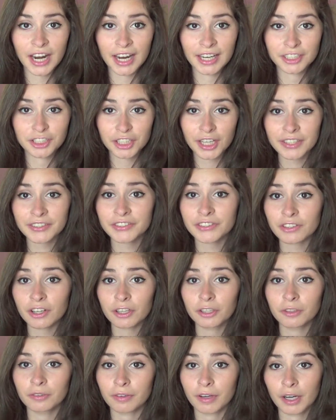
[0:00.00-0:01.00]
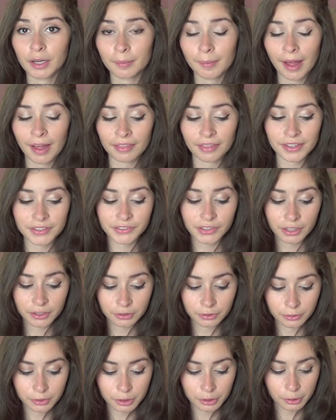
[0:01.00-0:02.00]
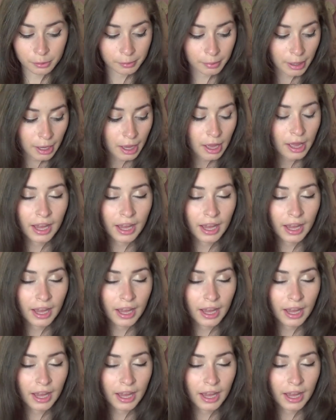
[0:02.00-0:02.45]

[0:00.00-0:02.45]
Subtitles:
and chances are you've heard about this on YouTube.